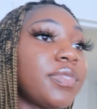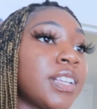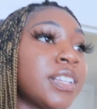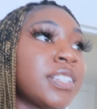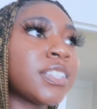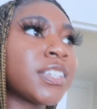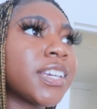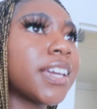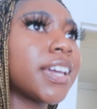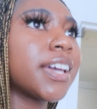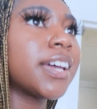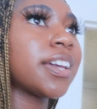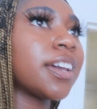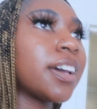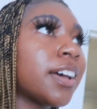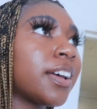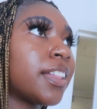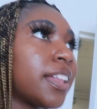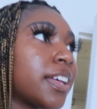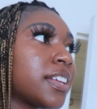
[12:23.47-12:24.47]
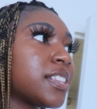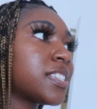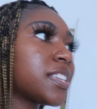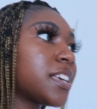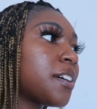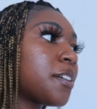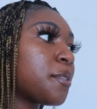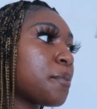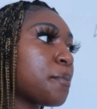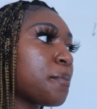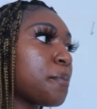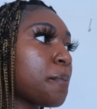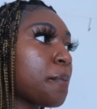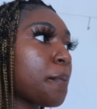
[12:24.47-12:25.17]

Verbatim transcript: So yeah, y'all, that's um